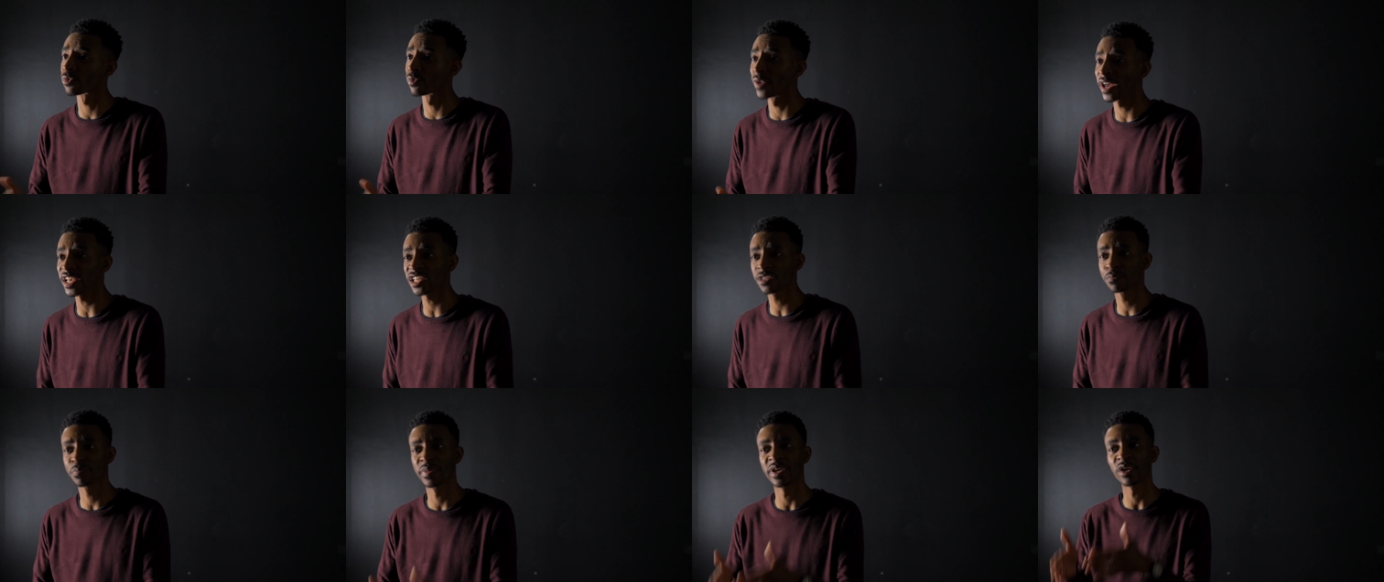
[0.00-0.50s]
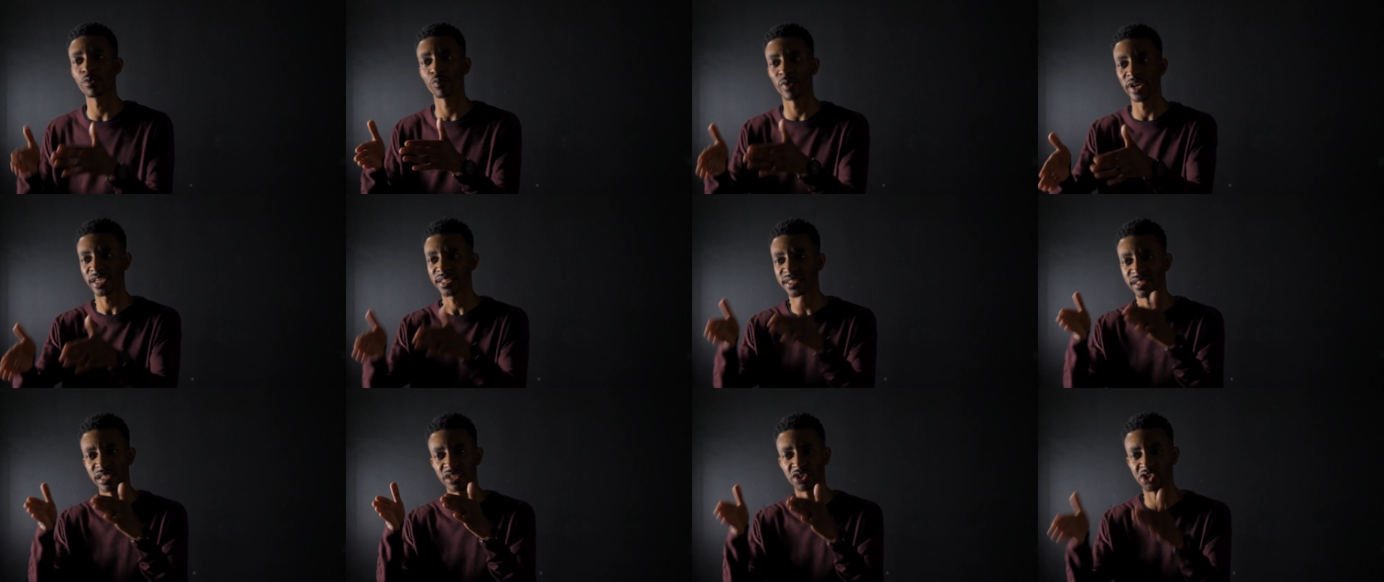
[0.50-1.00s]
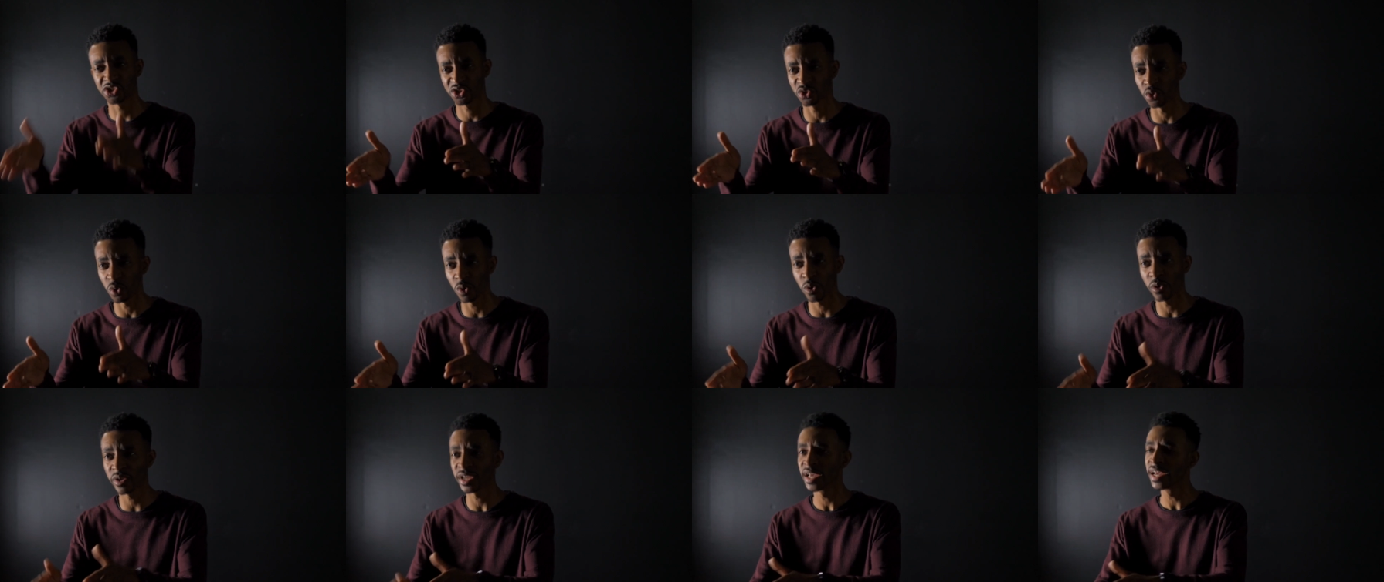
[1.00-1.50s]
respite, rest
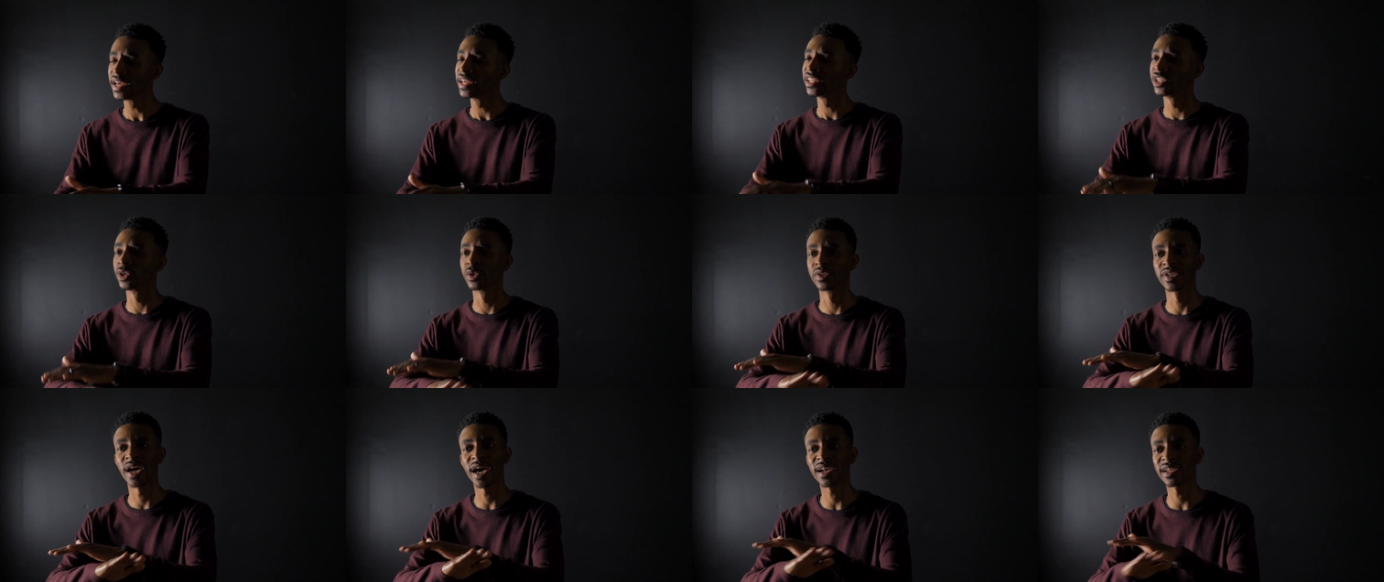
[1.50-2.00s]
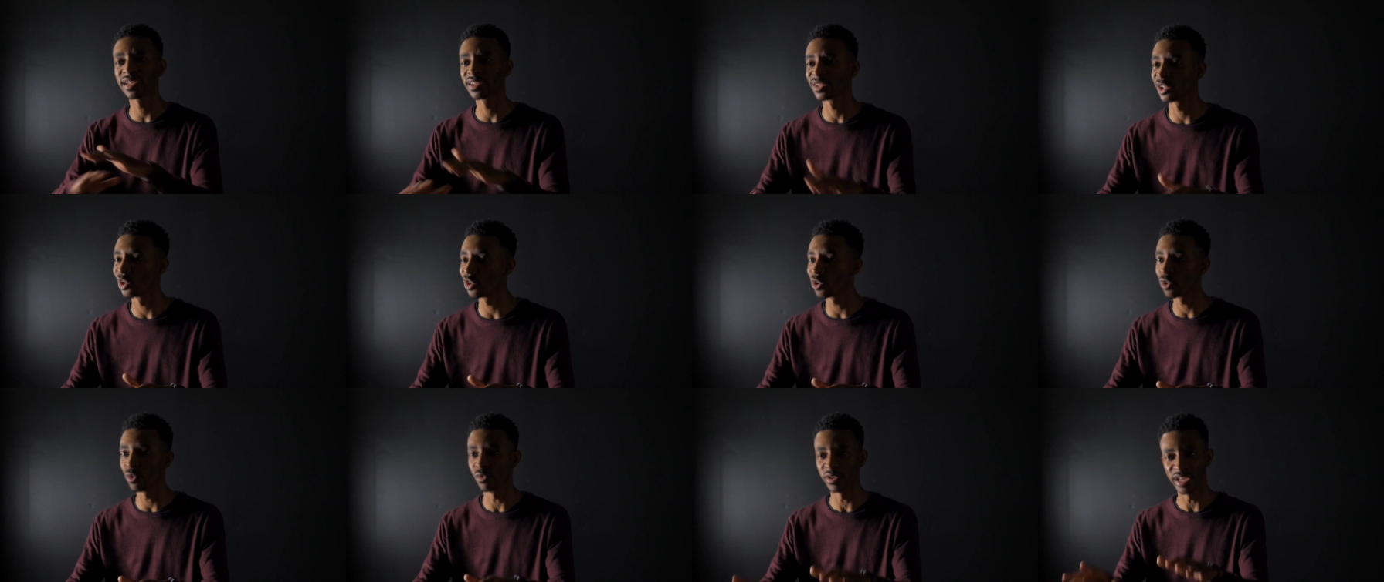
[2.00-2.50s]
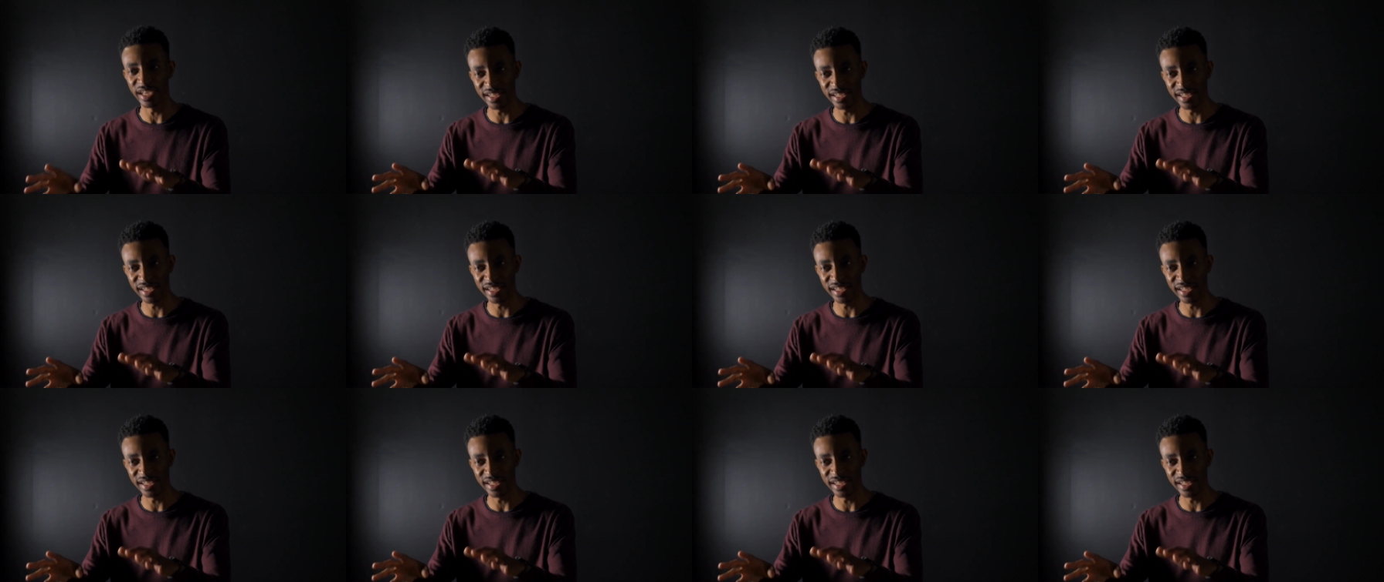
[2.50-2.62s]
assured, you're not alone,